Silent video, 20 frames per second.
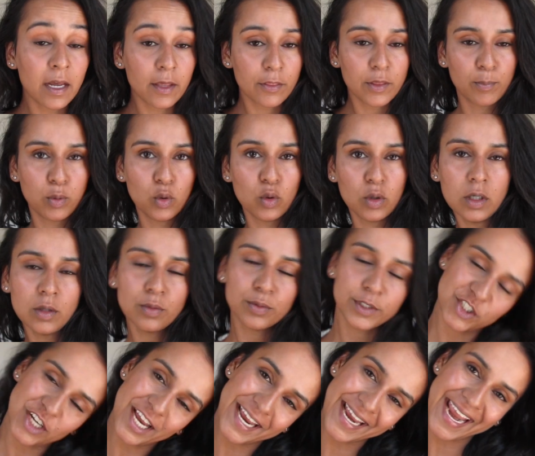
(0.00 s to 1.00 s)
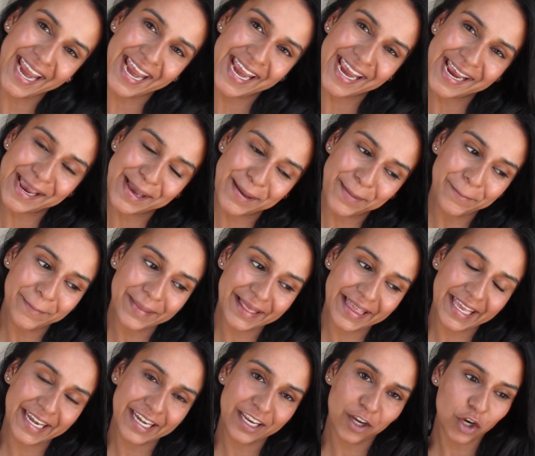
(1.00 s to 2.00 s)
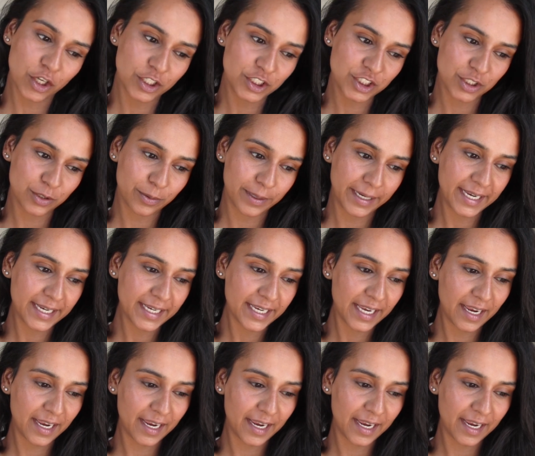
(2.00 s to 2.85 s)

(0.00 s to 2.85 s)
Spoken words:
the pool, which I am planning on doing.